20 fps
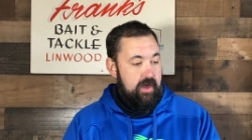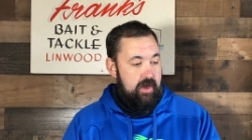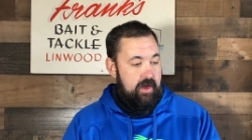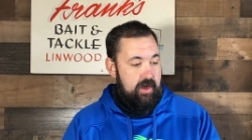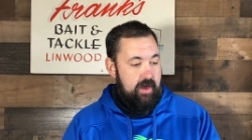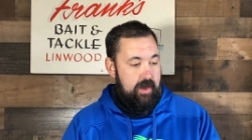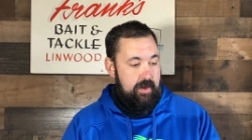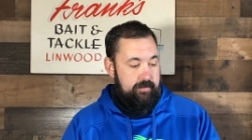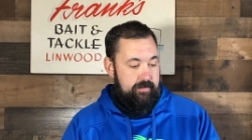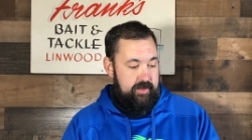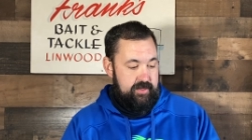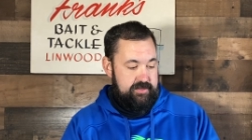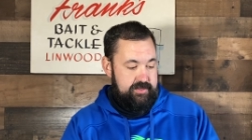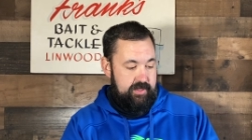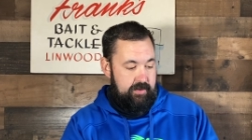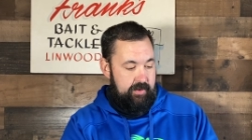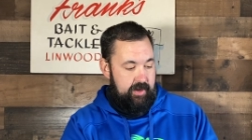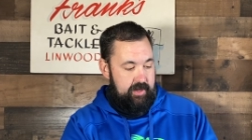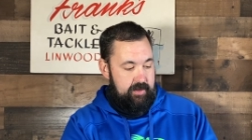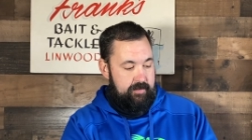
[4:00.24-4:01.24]
Um, they say
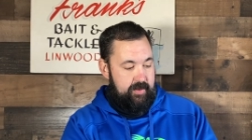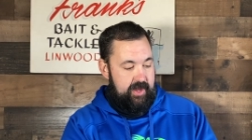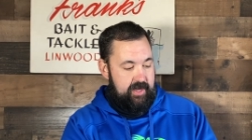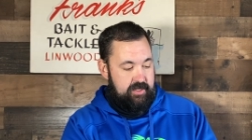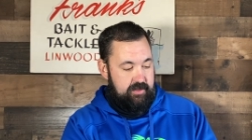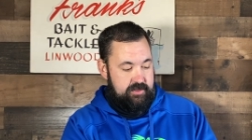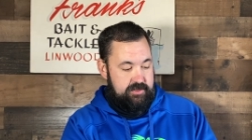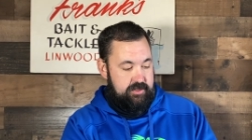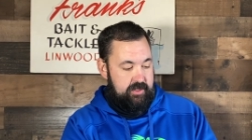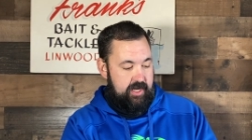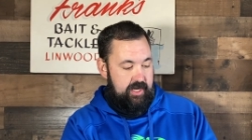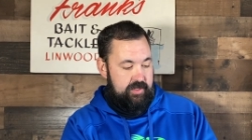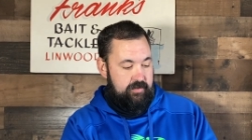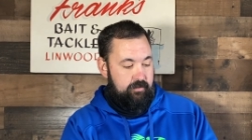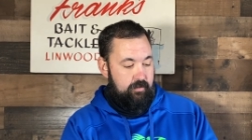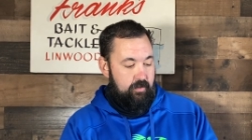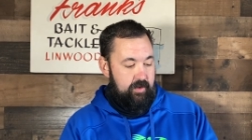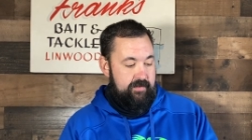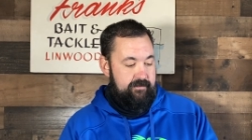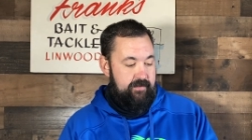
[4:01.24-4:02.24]
right in the package, catch
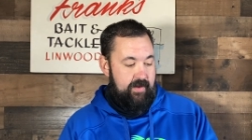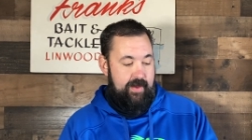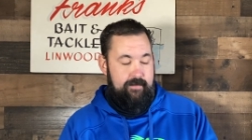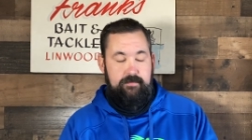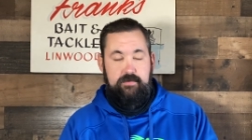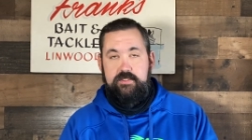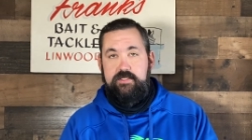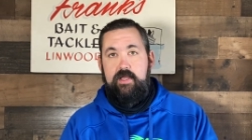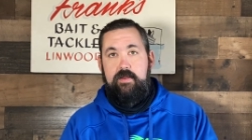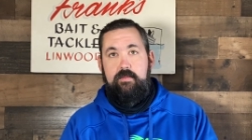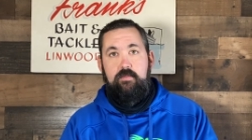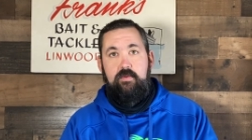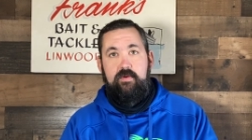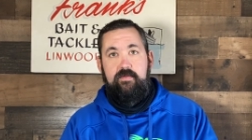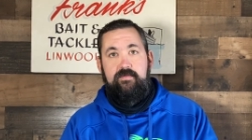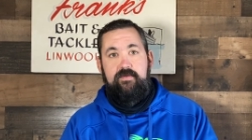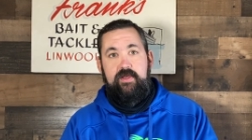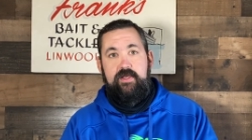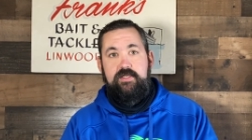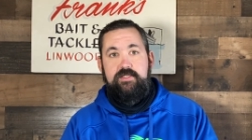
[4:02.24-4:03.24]
45% more
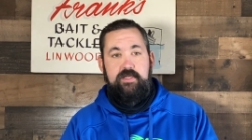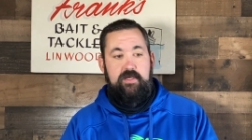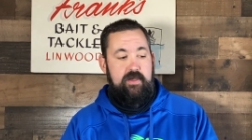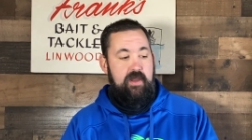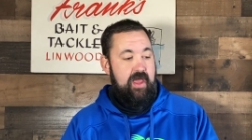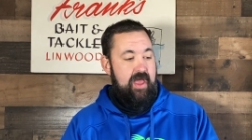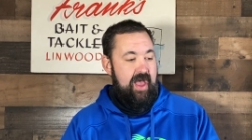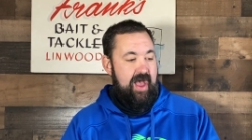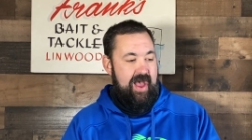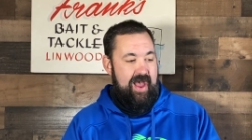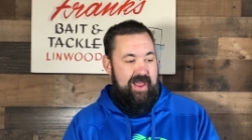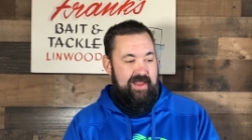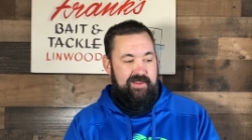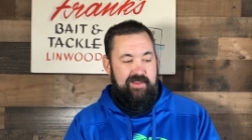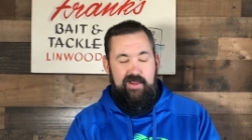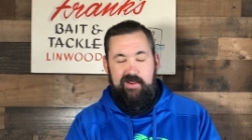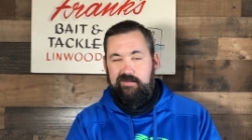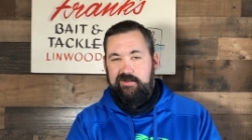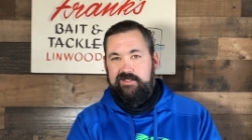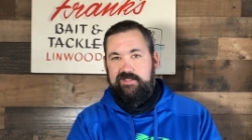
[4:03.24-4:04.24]
fish. And I
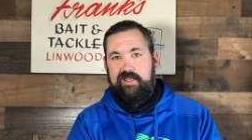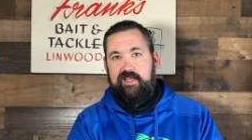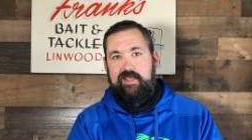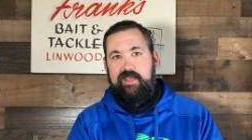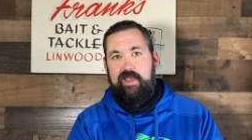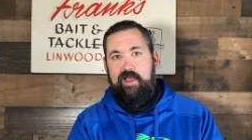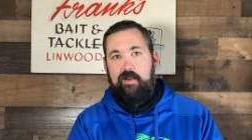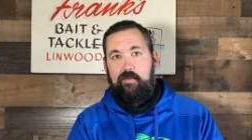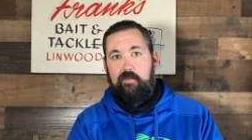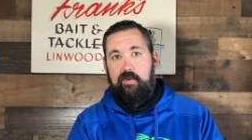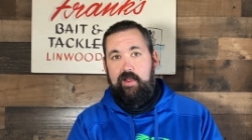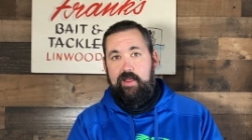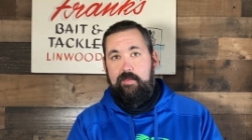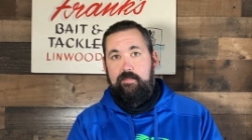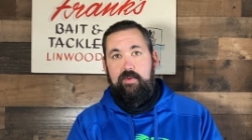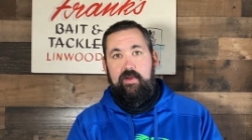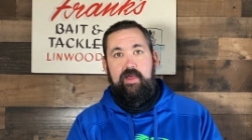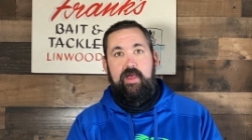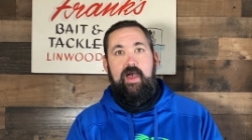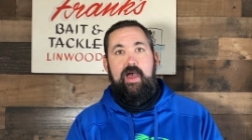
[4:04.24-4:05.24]
thought it was like, yeah, right.
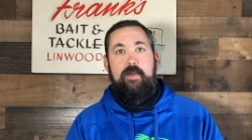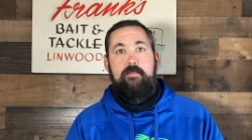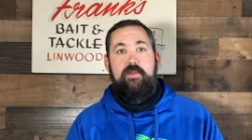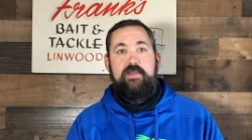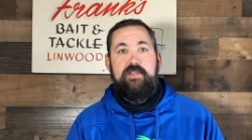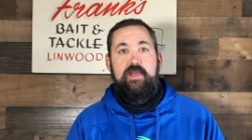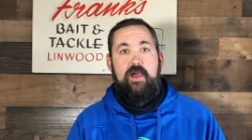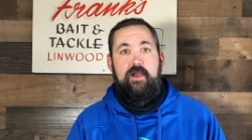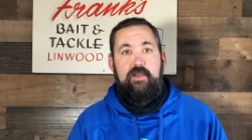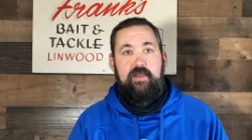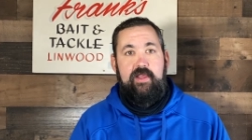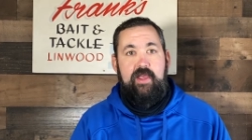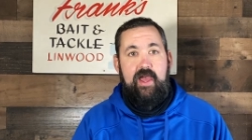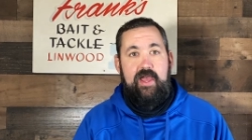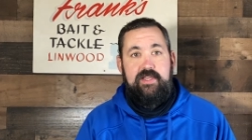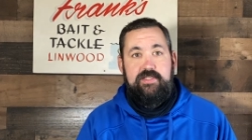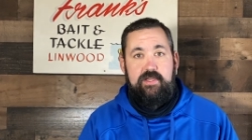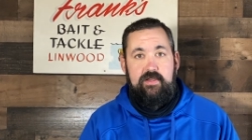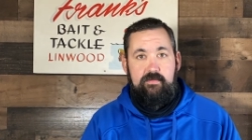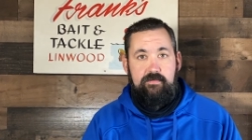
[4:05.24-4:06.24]
But I've been talking to
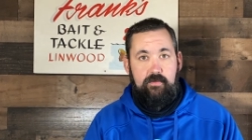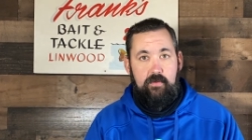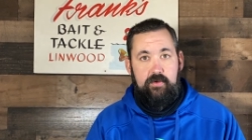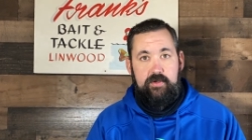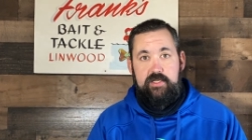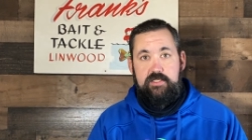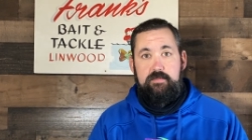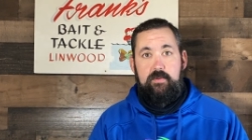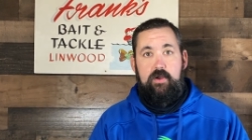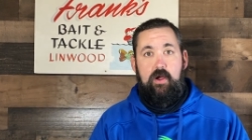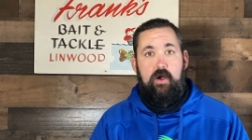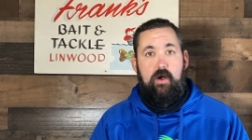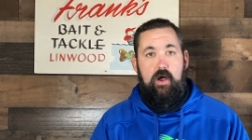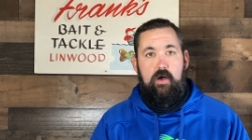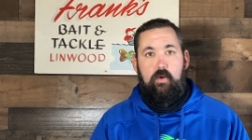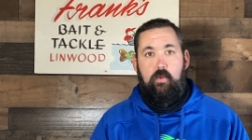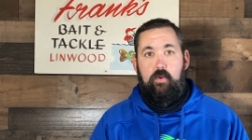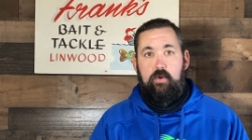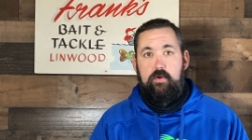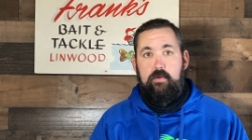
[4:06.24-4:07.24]
guys on the phone that's been
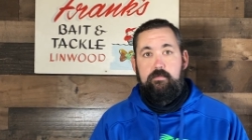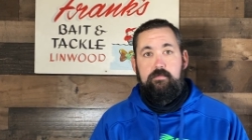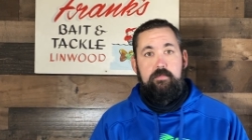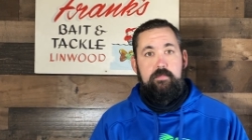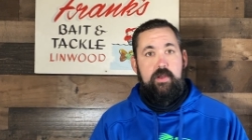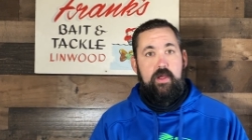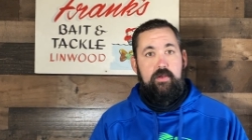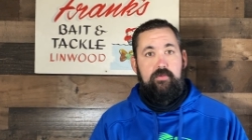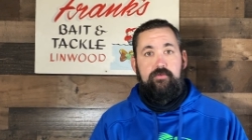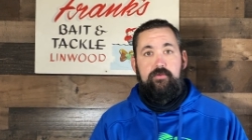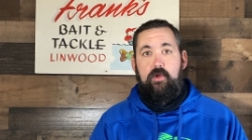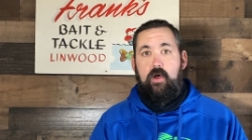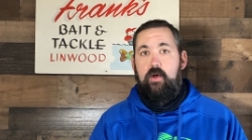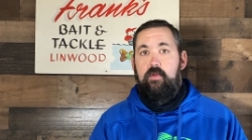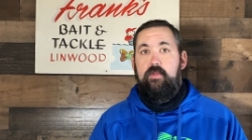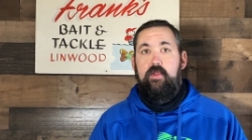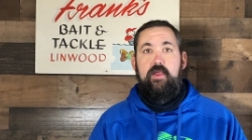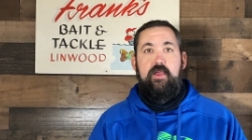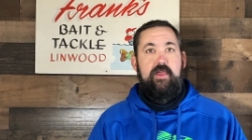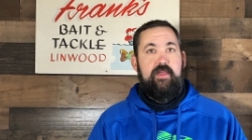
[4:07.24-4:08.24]
ordering from down
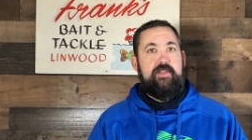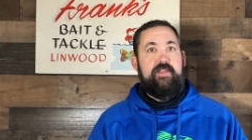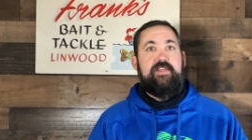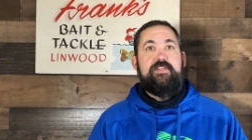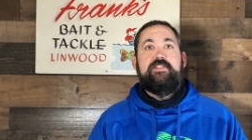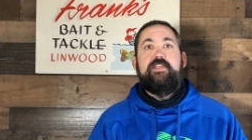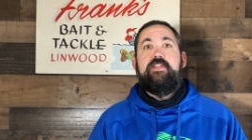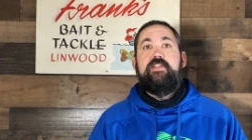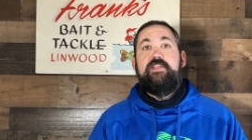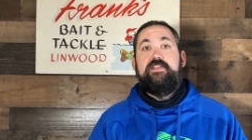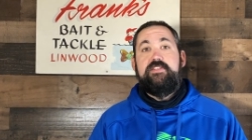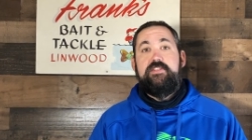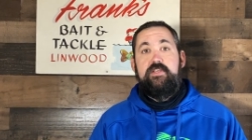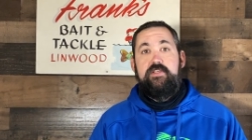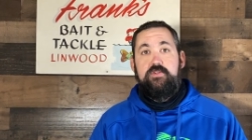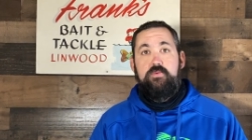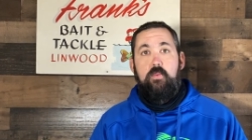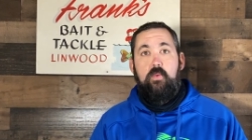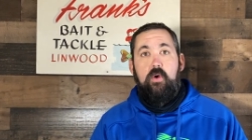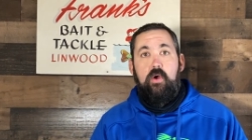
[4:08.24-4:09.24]
south, and they said these
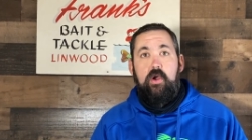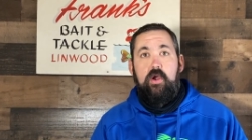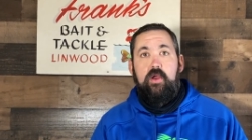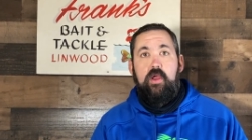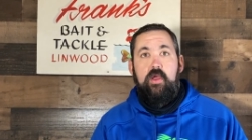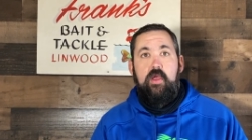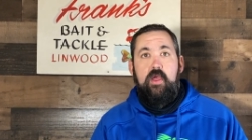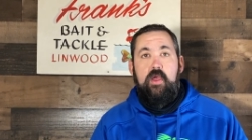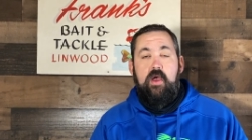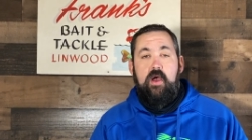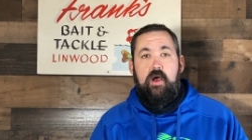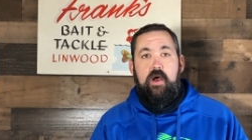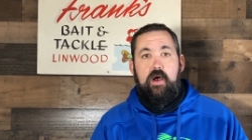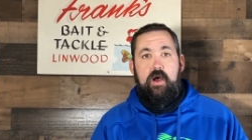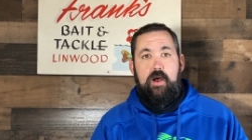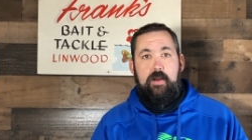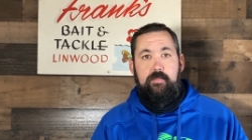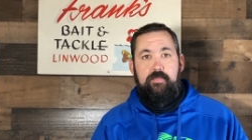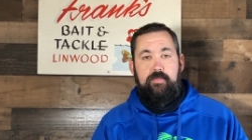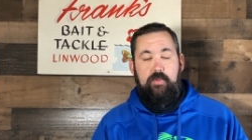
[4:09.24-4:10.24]
things work.
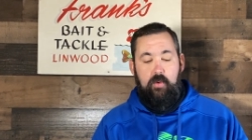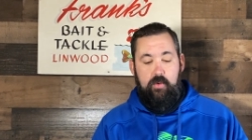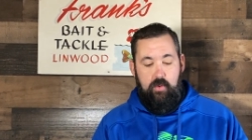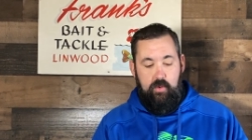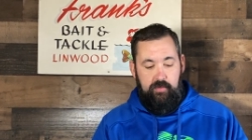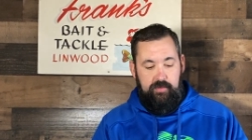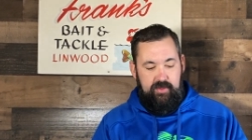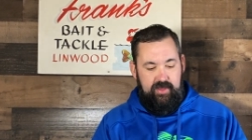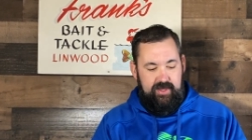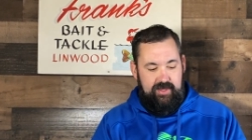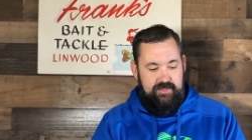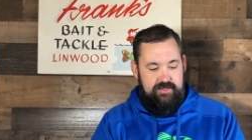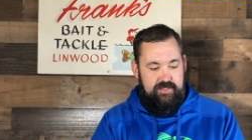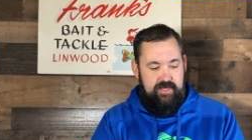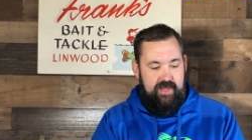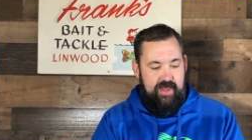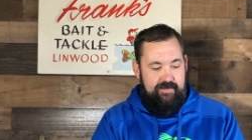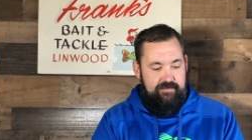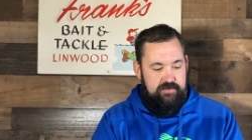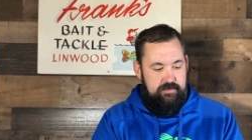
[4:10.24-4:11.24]
Um, the whole thing is
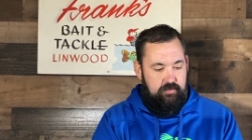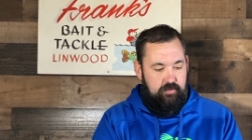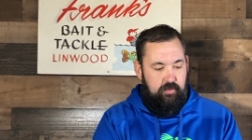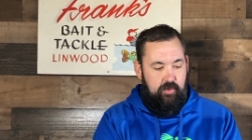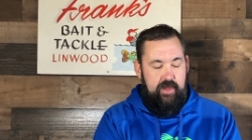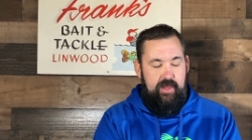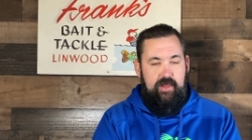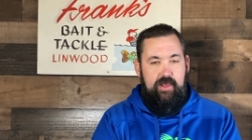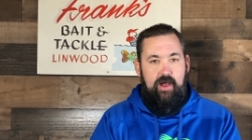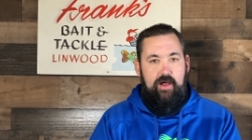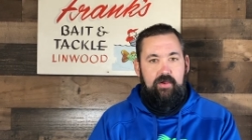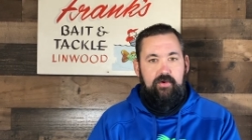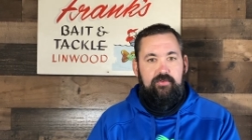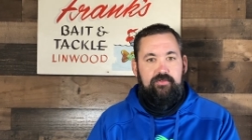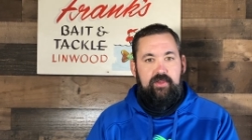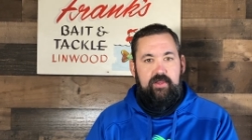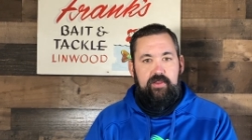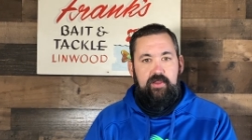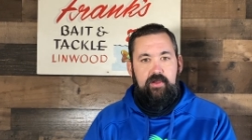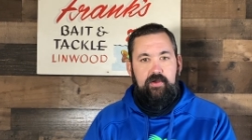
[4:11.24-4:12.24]
they have some great colors.
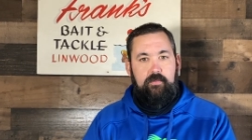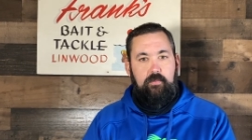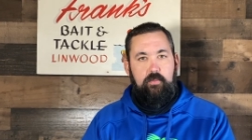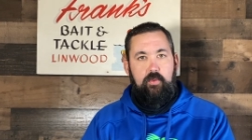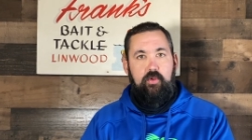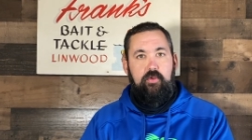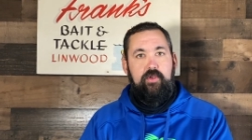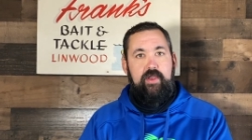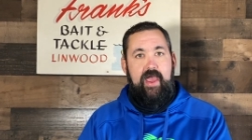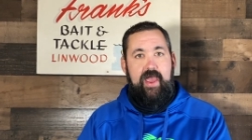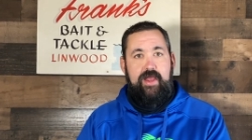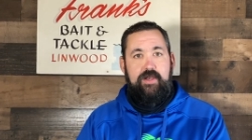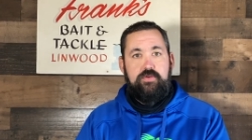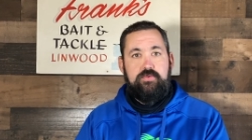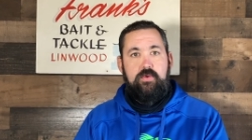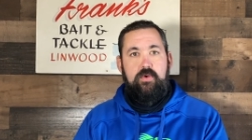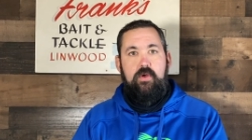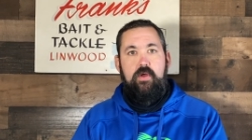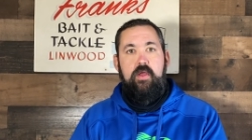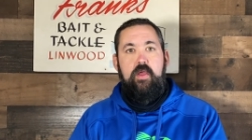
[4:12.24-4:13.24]
They look real
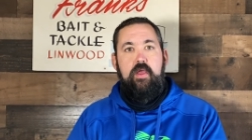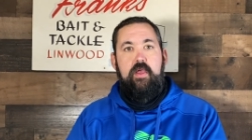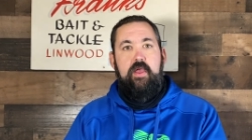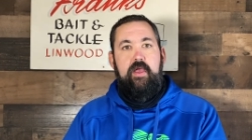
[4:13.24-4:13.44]
natural.